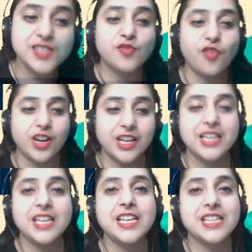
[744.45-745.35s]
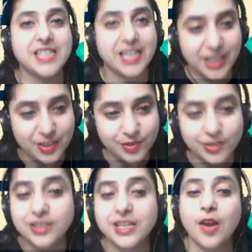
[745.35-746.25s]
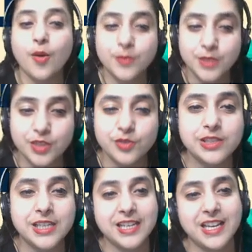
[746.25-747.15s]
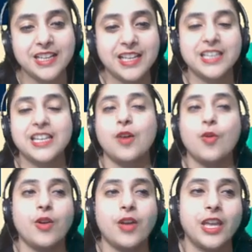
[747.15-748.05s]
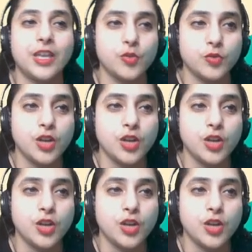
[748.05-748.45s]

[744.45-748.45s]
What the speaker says: 40 is acute, obtuse, and again acute.